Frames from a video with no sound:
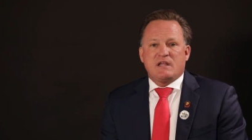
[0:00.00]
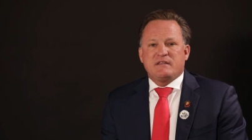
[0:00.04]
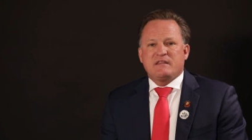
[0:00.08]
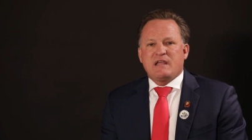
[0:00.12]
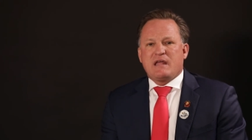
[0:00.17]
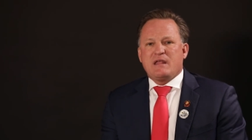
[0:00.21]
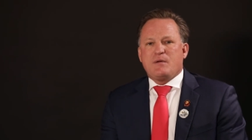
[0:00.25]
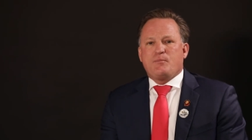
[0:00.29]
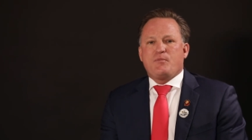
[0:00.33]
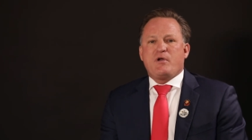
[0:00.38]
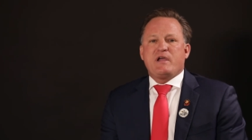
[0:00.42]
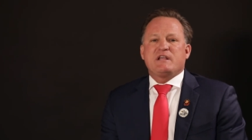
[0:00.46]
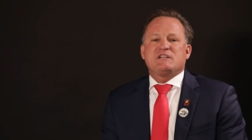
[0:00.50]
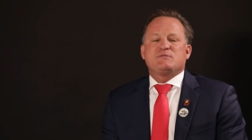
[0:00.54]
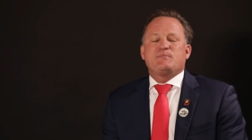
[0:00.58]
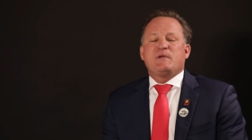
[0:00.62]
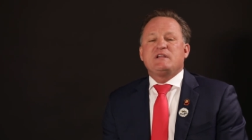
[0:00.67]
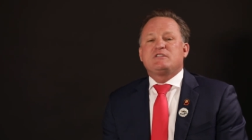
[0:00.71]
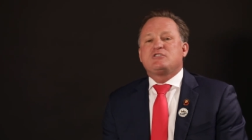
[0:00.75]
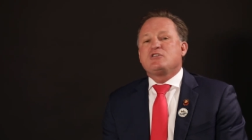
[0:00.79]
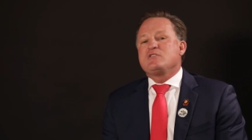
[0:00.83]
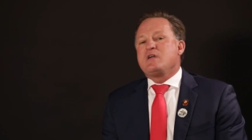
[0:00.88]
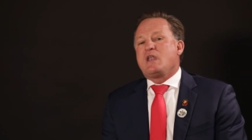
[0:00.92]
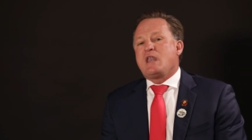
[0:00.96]
Now that brings
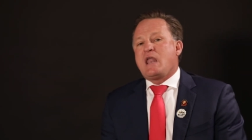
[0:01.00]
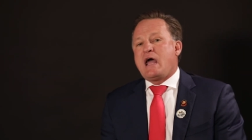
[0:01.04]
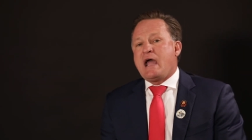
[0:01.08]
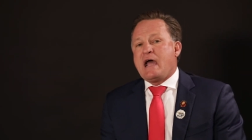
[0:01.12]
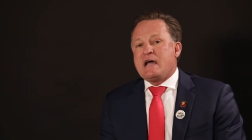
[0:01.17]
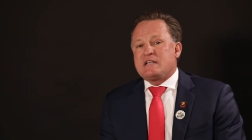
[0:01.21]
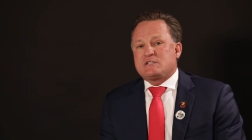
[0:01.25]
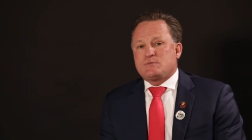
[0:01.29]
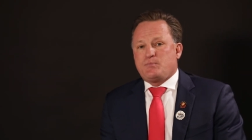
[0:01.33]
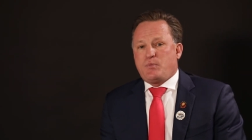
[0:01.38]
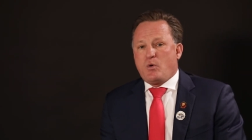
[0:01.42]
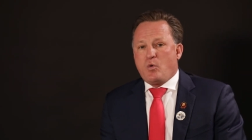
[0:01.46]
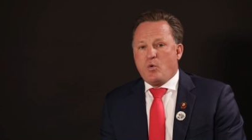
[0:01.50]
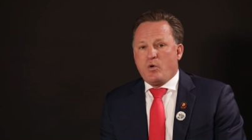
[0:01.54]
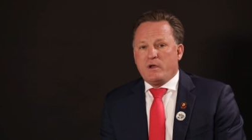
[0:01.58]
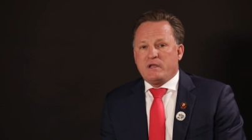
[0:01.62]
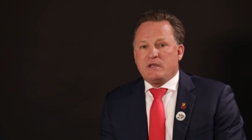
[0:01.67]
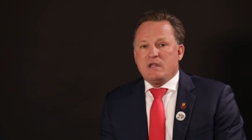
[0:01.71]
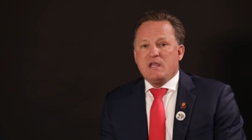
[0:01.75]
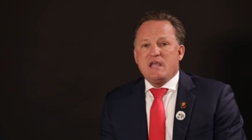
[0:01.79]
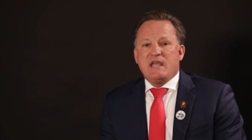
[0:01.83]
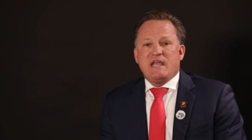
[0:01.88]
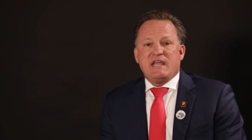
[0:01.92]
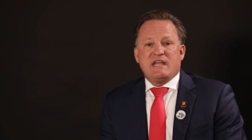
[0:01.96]
me to the last
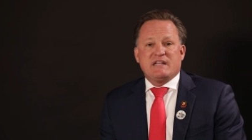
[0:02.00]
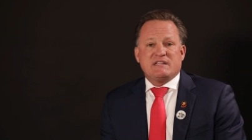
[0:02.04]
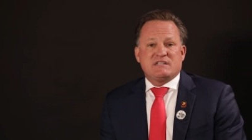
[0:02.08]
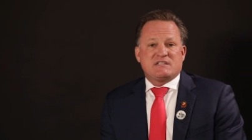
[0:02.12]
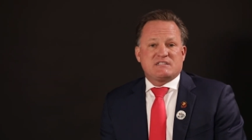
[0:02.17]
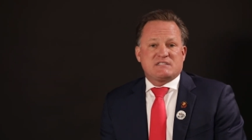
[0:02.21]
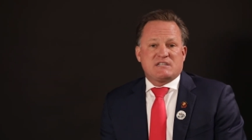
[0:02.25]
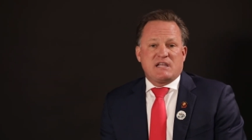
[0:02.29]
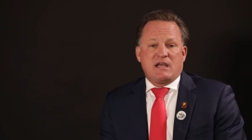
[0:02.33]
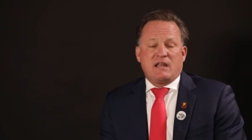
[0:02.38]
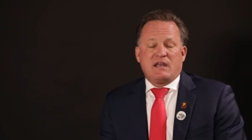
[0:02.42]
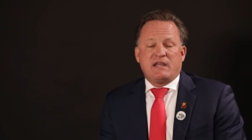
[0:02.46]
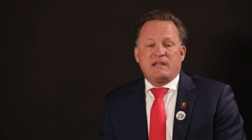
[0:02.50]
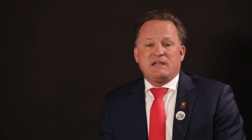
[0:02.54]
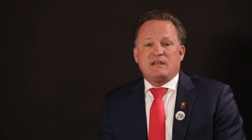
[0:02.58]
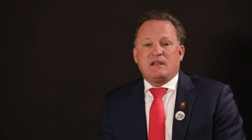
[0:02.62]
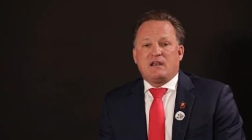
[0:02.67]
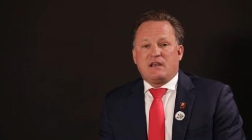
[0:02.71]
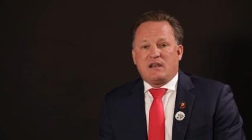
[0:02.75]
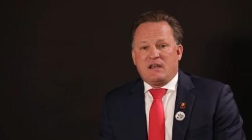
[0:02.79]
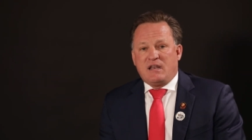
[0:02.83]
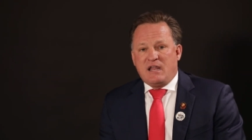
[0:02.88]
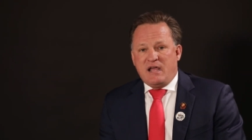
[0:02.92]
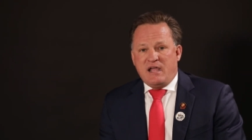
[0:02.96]
point in selling
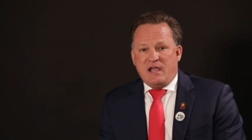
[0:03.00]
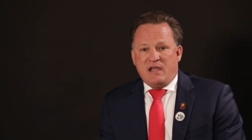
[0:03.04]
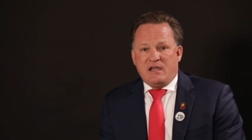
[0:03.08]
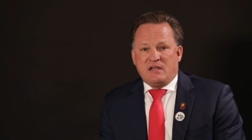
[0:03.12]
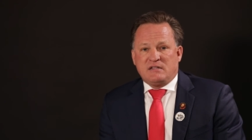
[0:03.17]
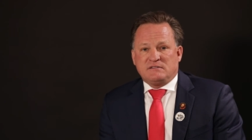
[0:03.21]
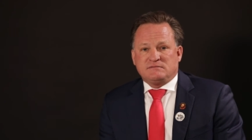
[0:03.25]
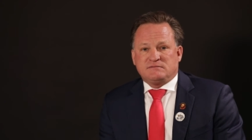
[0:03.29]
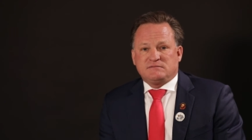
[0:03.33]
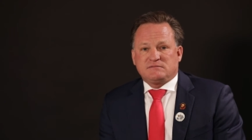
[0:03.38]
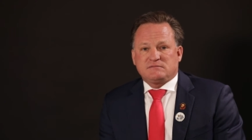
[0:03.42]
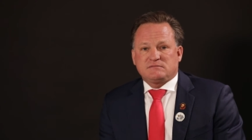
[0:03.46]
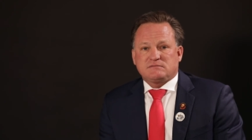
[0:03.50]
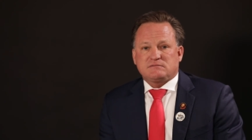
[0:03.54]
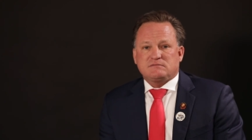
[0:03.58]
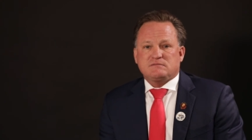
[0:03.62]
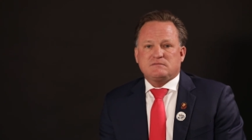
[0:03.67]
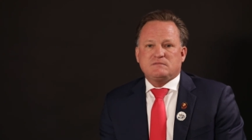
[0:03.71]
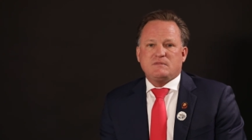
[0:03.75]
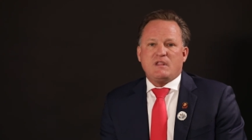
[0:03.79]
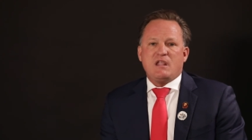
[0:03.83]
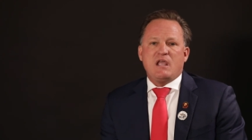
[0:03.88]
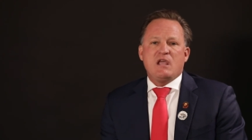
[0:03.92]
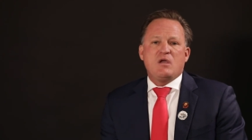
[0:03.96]
land,
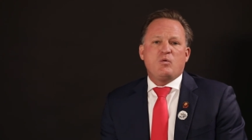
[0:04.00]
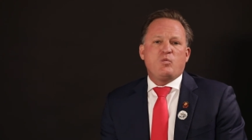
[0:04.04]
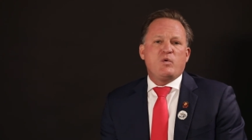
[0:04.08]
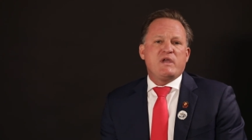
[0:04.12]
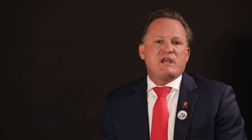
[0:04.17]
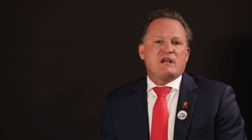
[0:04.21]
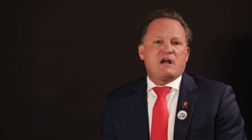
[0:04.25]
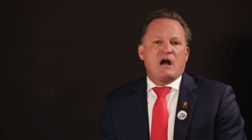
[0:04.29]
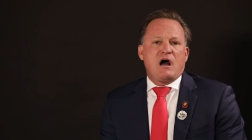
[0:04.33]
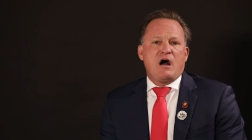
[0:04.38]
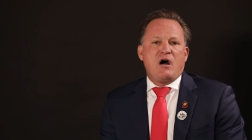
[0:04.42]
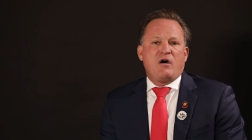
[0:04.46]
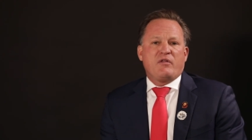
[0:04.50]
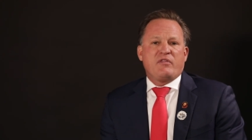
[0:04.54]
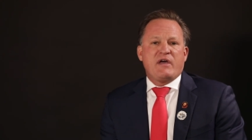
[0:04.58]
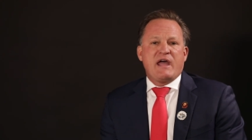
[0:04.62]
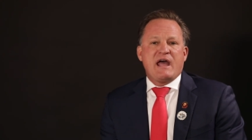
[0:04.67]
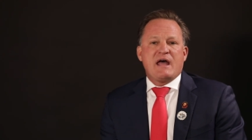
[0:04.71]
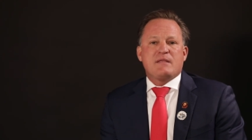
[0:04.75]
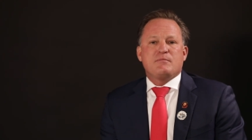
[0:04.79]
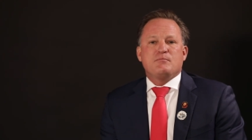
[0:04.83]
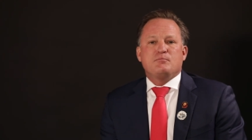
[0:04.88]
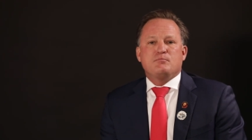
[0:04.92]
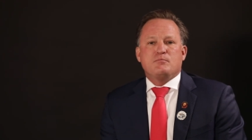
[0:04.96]
and we call
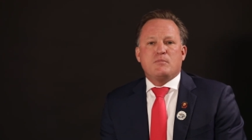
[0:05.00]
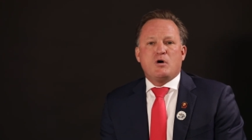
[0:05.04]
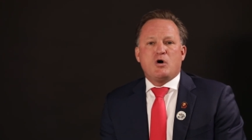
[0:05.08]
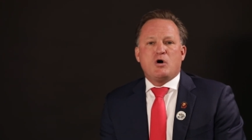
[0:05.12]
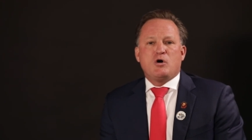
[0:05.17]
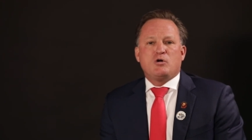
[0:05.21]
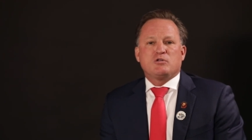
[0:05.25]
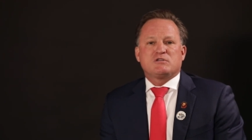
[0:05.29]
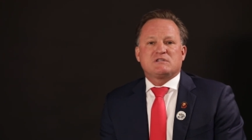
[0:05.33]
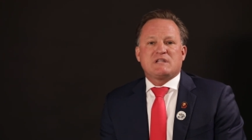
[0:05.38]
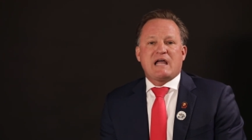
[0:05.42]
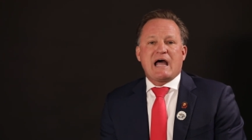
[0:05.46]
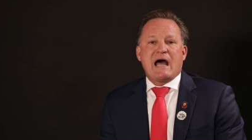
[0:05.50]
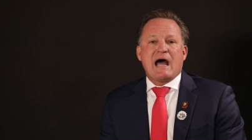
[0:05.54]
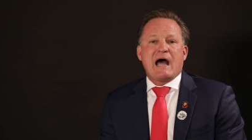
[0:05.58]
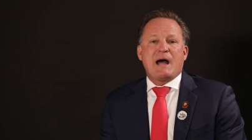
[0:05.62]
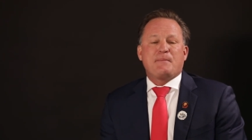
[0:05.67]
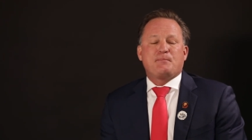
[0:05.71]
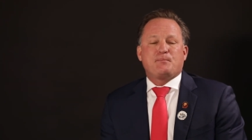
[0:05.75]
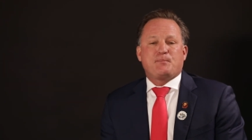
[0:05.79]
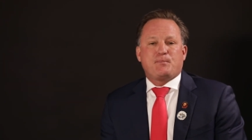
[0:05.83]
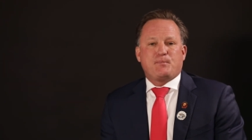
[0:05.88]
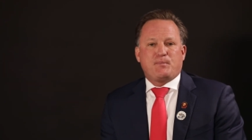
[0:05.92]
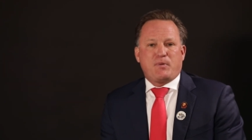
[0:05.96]
that
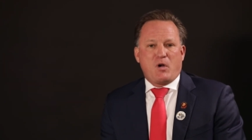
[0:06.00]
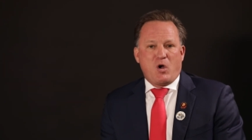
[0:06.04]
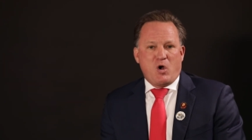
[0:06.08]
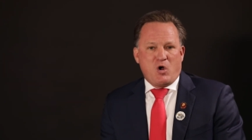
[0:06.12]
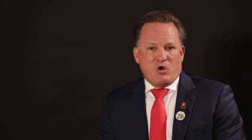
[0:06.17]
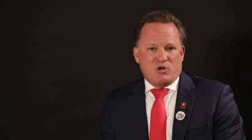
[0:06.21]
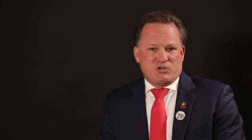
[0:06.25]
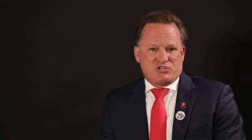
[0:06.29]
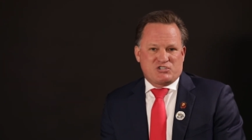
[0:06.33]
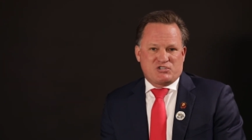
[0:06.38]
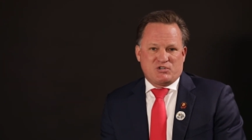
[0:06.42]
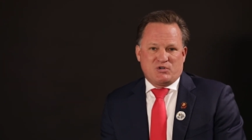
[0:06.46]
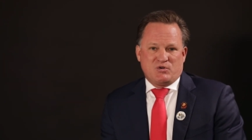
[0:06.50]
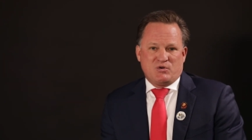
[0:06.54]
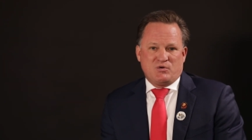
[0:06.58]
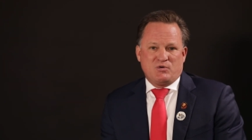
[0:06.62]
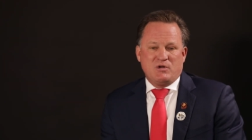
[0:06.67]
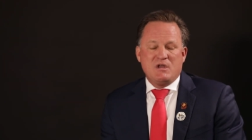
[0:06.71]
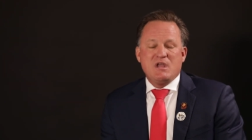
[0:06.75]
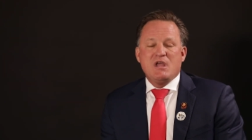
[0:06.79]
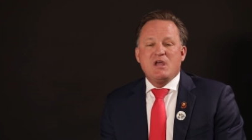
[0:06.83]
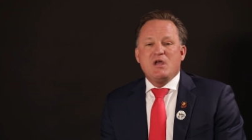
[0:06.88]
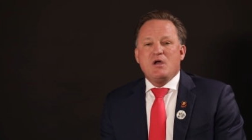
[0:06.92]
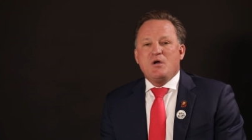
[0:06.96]
multi-parcel.
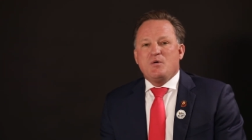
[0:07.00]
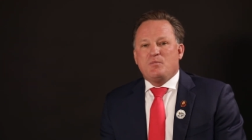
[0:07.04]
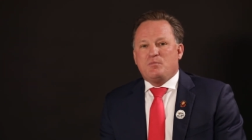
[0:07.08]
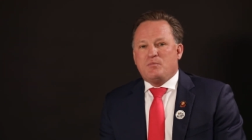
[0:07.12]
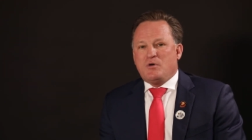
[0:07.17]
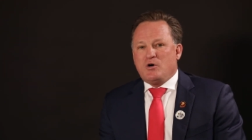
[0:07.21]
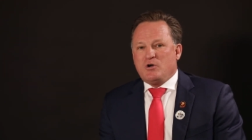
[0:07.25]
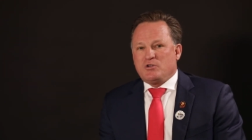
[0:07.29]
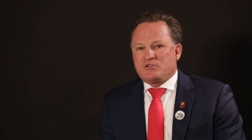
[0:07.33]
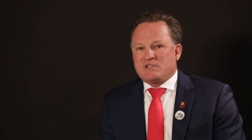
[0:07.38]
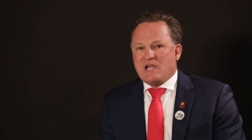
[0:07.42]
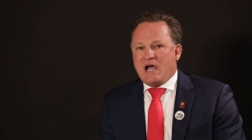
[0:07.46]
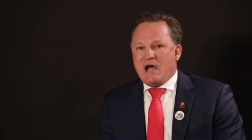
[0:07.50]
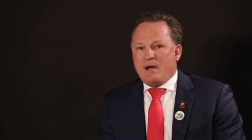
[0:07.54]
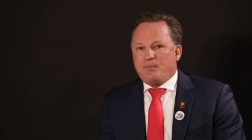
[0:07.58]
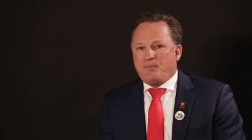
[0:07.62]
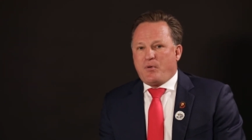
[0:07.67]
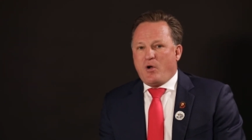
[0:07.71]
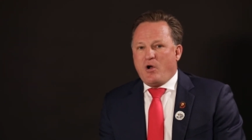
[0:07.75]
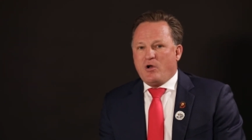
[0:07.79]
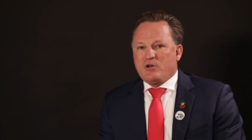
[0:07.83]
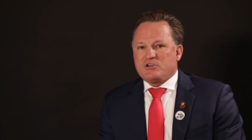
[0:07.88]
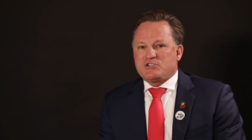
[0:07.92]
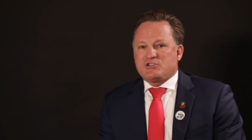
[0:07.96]

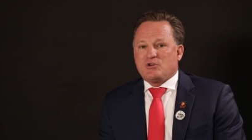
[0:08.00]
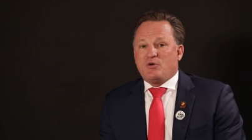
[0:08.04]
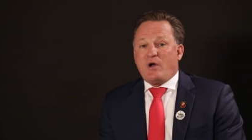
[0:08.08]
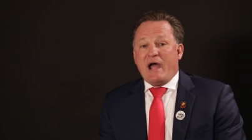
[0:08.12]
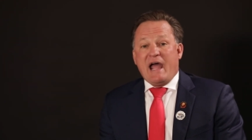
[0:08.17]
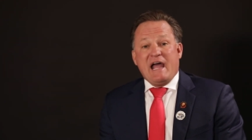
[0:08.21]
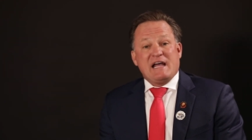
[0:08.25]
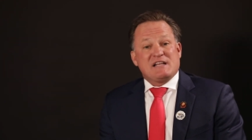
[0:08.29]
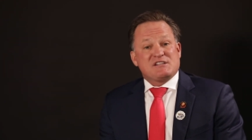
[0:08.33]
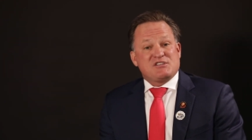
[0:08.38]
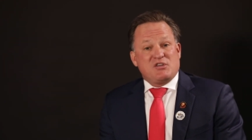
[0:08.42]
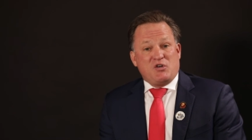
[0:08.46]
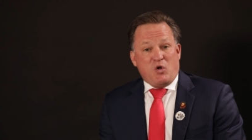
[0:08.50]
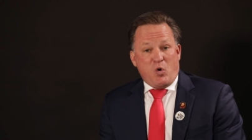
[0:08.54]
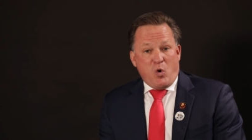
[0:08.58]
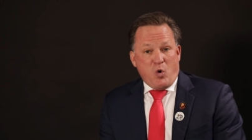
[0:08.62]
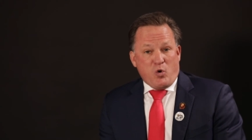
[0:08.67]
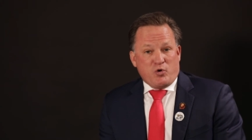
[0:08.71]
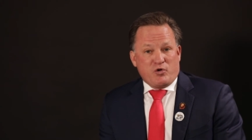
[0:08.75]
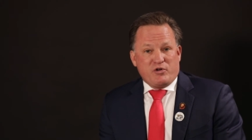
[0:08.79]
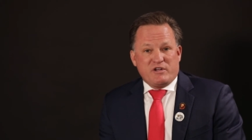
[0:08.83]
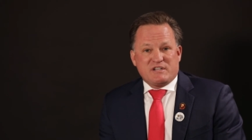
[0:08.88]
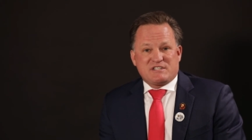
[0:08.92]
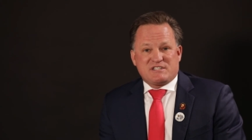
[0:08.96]
Multi-parcel has an
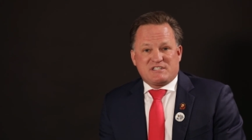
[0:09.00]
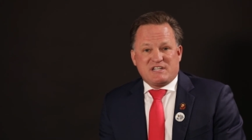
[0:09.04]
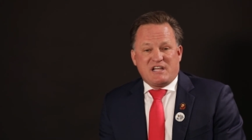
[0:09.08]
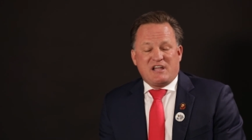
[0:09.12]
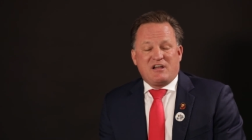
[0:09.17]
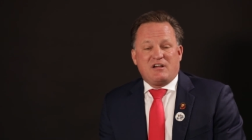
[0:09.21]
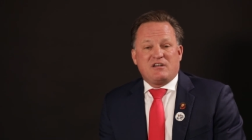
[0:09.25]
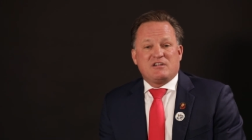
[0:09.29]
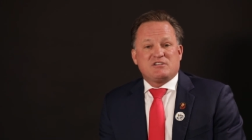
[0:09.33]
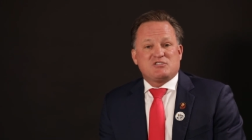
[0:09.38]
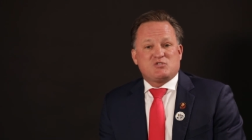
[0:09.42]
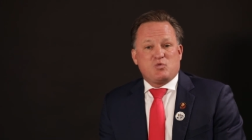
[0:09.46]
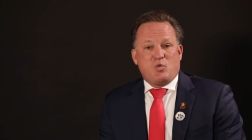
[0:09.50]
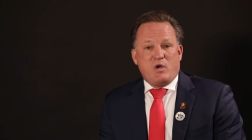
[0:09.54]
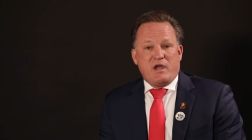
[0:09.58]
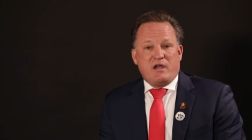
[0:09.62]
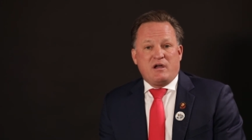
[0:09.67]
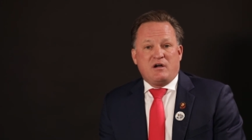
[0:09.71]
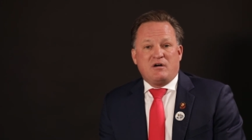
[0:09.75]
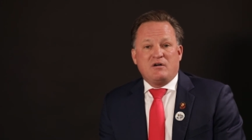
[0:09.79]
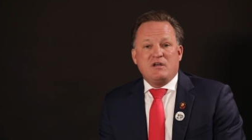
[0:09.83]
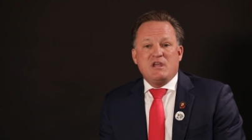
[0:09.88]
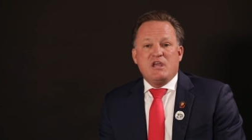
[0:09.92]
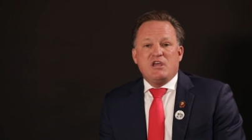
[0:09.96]
order of sale as
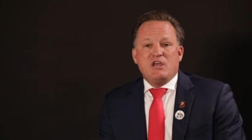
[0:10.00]
well.